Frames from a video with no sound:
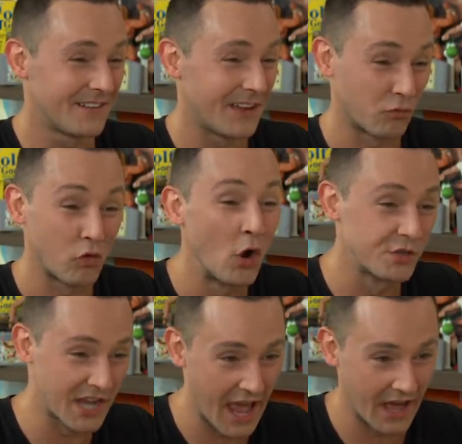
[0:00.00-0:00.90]
Like
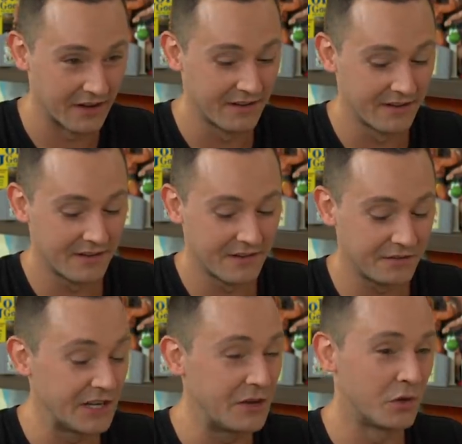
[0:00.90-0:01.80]
Rose can.
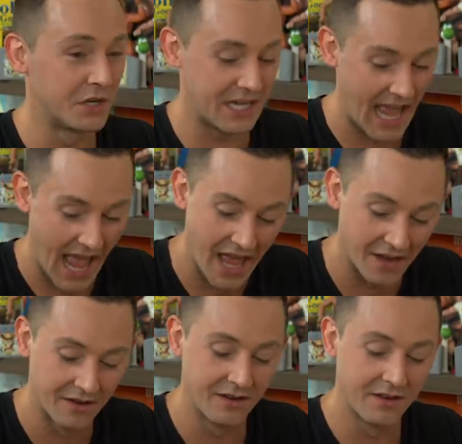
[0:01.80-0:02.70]
Fleetwood
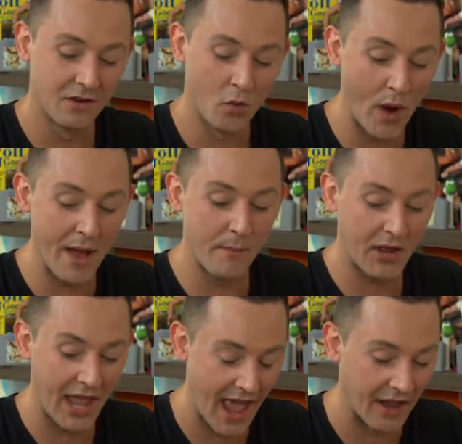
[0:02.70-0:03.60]
can. Webb
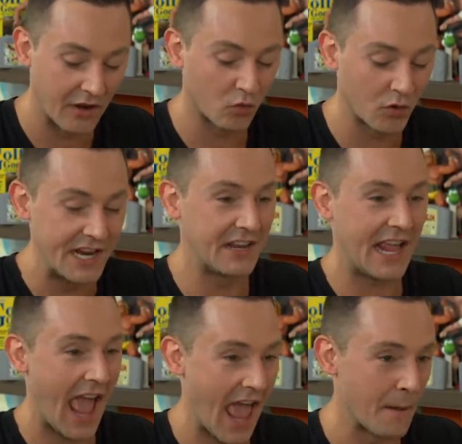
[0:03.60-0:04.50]
can. Reed
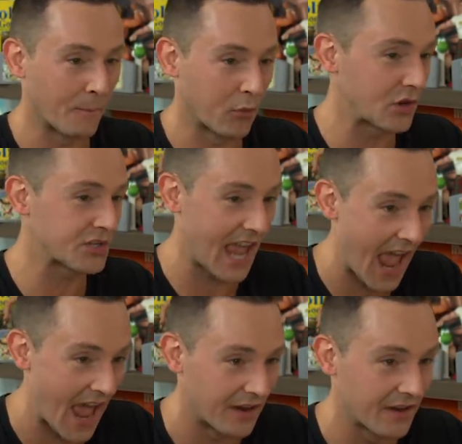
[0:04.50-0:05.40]
can. Brooks
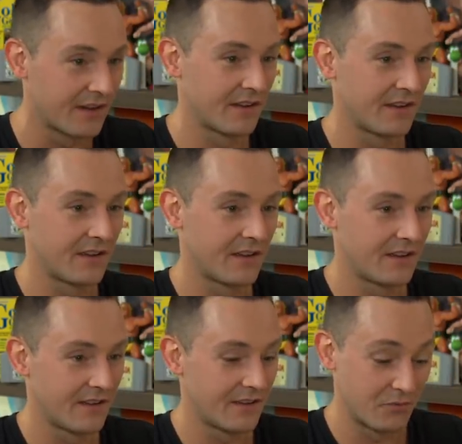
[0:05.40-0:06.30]
can. Brendan Todd
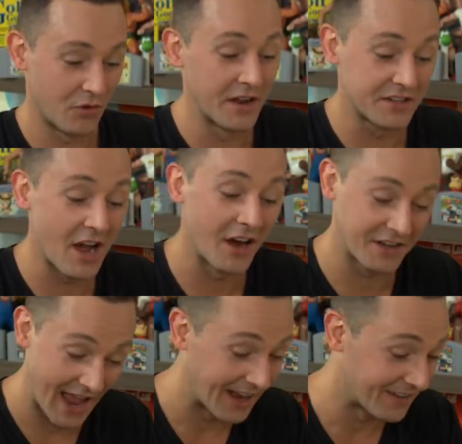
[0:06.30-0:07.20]
can. Brendan Todd
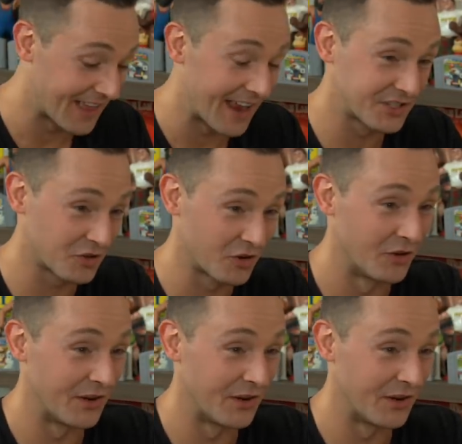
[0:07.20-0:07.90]
can. That is true.